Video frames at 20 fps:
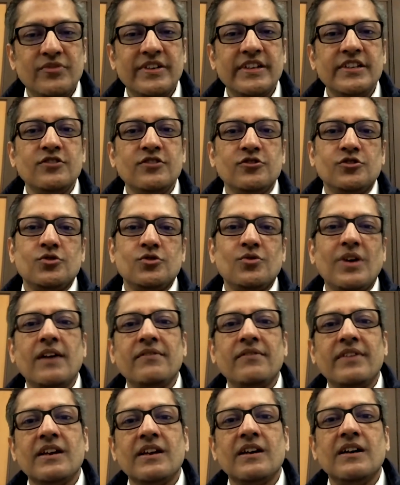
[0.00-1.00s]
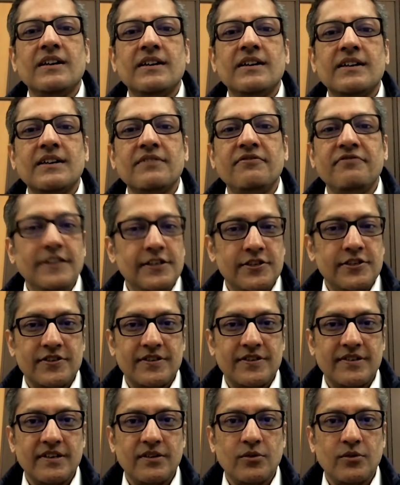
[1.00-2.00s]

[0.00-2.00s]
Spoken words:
we are used to having a filter